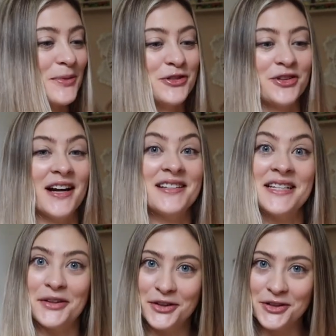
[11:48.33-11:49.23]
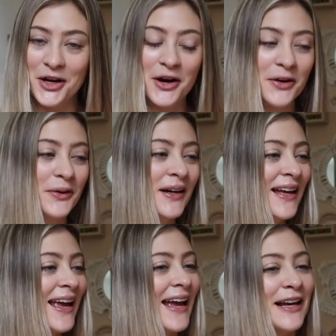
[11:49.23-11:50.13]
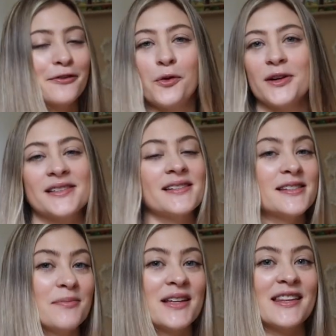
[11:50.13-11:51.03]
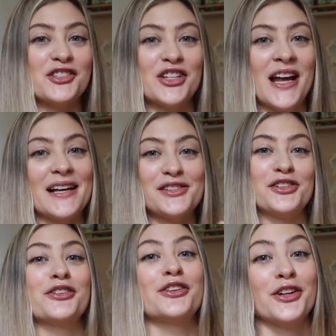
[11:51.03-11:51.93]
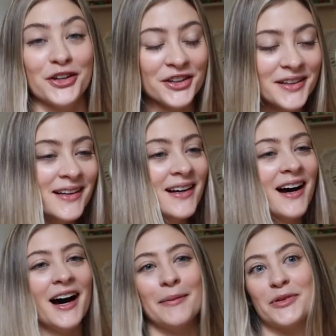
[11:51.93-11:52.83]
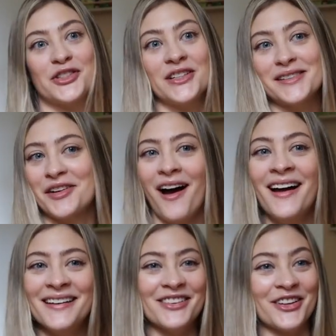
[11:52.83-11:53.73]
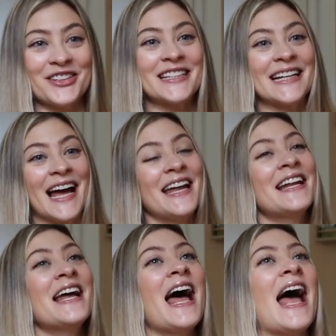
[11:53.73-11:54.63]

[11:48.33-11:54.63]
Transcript: Been trying to tell her no, and of course, it's something that she has to learn, um, but she has not learned it yet.